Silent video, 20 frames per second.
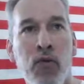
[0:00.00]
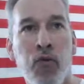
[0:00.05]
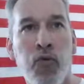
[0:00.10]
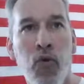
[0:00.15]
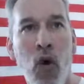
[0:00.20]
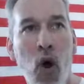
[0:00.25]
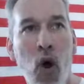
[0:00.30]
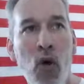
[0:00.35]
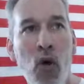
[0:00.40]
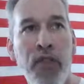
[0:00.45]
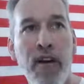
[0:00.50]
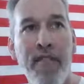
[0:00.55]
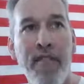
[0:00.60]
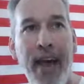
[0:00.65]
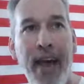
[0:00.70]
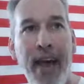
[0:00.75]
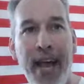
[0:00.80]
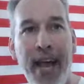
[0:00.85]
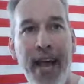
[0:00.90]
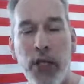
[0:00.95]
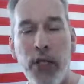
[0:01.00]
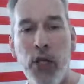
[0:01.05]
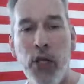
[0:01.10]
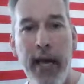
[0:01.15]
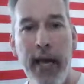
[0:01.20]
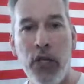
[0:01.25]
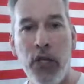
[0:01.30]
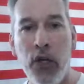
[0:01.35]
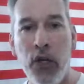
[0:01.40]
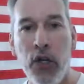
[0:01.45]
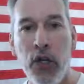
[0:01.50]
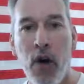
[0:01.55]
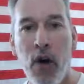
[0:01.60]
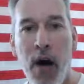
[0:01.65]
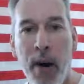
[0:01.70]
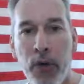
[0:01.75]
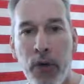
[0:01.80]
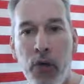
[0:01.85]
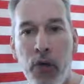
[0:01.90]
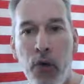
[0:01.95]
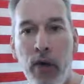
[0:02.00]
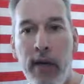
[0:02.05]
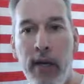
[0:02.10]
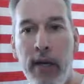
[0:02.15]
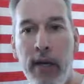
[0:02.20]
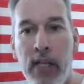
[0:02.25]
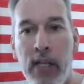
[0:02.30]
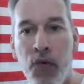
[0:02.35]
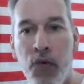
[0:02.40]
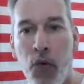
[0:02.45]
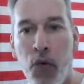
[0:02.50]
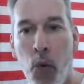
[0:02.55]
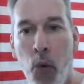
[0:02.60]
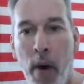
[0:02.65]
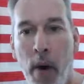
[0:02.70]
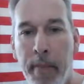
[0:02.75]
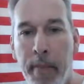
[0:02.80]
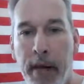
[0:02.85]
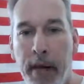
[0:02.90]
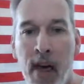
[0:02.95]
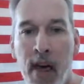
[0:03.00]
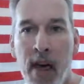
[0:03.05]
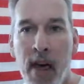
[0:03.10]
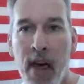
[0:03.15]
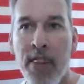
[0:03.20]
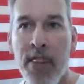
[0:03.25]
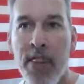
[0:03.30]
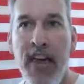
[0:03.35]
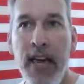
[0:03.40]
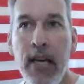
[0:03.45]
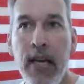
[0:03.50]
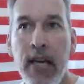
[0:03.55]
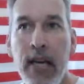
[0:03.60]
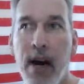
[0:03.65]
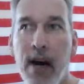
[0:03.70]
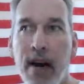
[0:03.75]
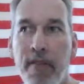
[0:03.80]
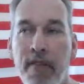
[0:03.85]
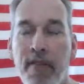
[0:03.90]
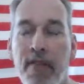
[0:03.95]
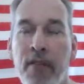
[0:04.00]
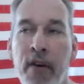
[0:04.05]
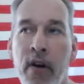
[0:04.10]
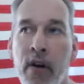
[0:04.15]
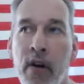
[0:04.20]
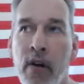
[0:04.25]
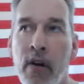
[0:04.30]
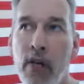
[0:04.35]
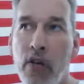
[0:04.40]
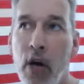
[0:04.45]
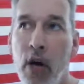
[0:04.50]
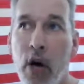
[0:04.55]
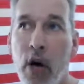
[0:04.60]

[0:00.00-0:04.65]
growth of educational opportunities for women. Think of,